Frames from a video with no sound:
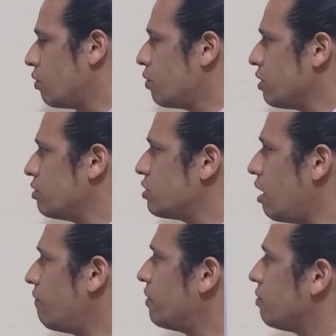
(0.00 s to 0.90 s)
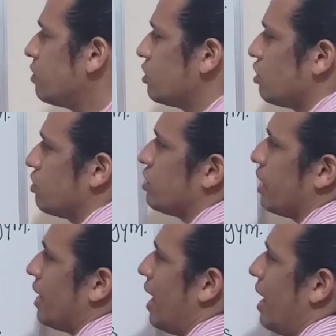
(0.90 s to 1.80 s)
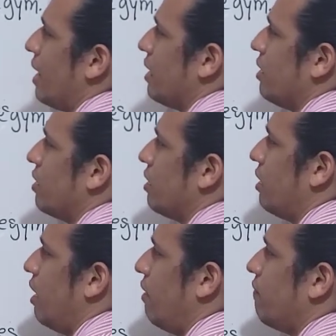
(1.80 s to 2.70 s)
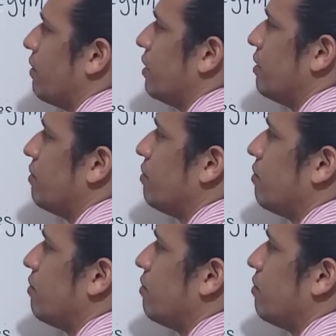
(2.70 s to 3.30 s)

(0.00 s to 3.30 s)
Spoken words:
We use often. So you say, I often.